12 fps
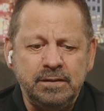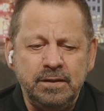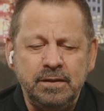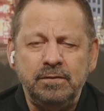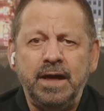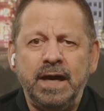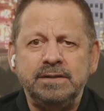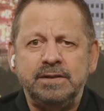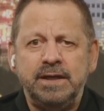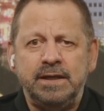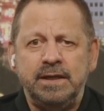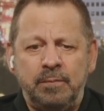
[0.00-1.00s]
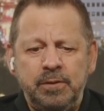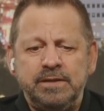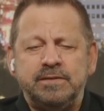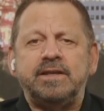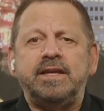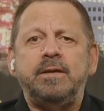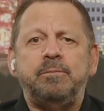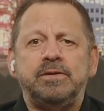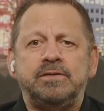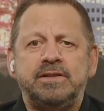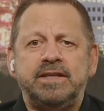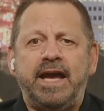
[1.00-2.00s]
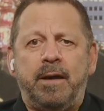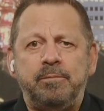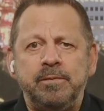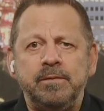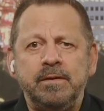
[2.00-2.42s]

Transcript: you know, I said, I'm going to skip a step.